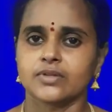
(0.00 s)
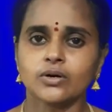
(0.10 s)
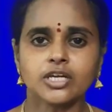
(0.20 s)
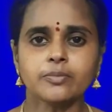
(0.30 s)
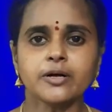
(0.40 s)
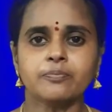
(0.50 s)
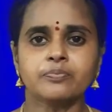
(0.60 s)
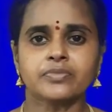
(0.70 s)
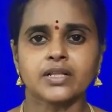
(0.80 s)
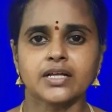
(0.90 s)
Okay, ma?
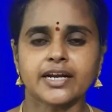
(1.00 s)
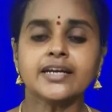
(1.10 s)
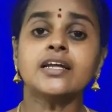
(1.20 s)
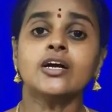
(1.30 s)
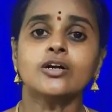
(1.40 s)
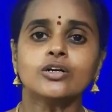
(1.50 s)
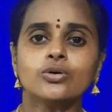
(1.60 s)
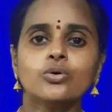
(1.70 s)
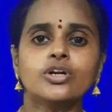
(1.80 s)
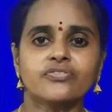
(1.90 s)
Right?
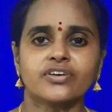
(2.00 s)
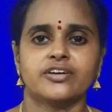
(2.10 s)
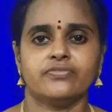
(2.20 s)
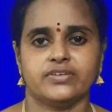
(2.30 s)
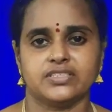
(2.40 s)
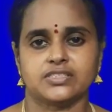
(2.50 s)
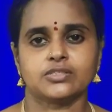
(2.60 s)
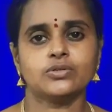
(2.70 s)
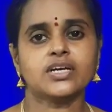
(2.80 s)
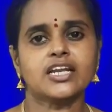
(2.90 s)
Two different phases.
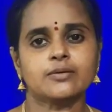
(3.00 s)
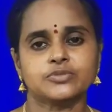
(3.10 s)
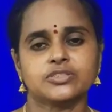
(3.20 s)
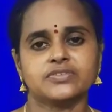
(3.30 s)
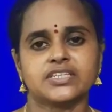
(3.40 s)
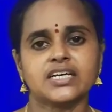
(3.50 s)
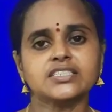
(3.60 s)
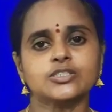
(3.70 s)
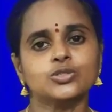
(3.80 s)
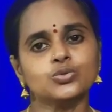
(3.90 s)
You can observe it as
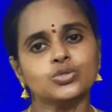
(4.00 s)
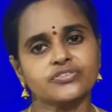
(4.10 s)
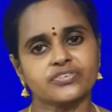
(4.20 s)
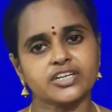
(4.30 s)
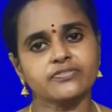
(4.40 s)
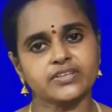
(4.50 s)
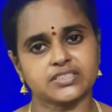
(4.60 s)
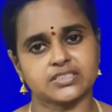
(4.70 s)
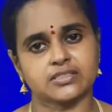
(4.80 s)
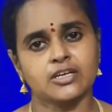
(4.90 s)
two different
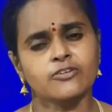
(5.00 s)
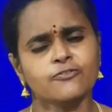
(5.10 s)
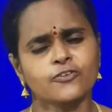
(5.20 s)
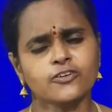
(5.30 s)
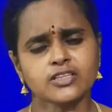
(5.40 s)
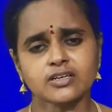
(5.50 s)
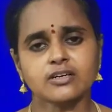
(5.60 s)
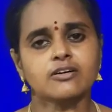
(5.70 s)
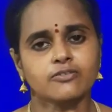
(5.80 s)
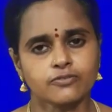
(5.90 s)
phases. For the
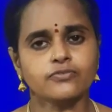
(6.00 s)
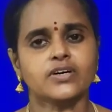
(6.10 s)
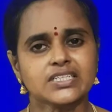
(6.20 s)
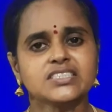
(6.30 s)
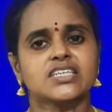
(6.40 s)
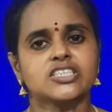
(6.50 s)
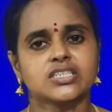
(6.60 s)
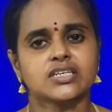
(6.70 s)
one such